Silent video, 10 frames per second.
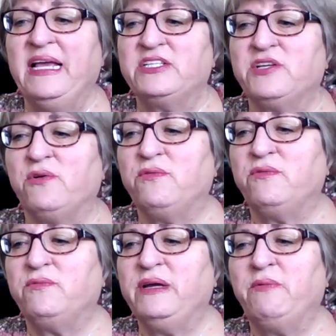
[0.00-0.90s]

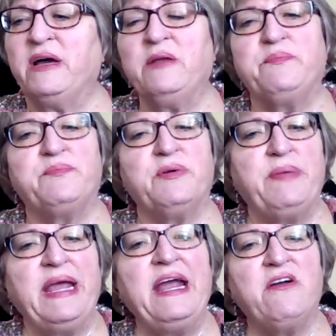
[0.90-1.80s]
So we want to
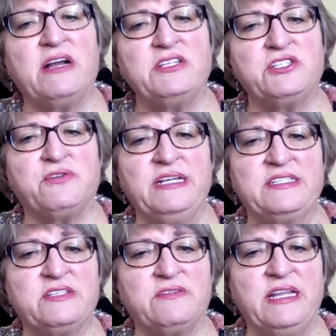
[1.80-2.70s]
prepare our story.
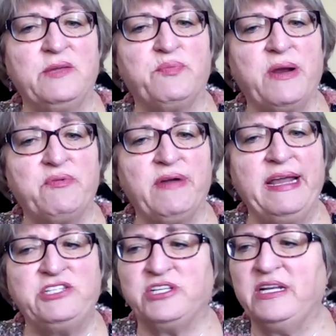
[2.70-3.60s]
So in the
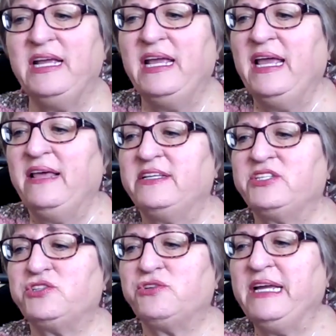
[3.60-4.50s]
preparation, the
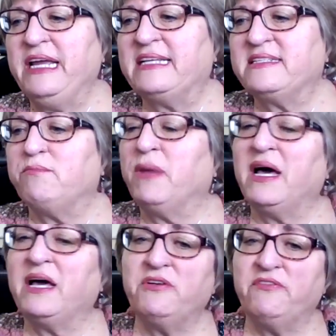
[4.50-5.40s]
story has a
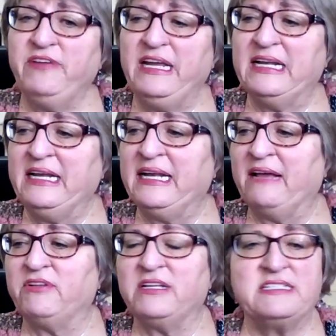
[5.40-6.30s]
moderate feeling
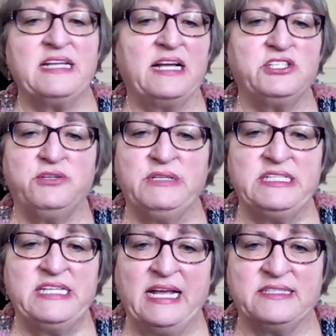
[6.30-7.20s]
level. It's not too
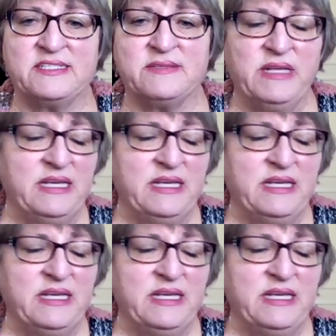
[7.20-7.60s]
intense.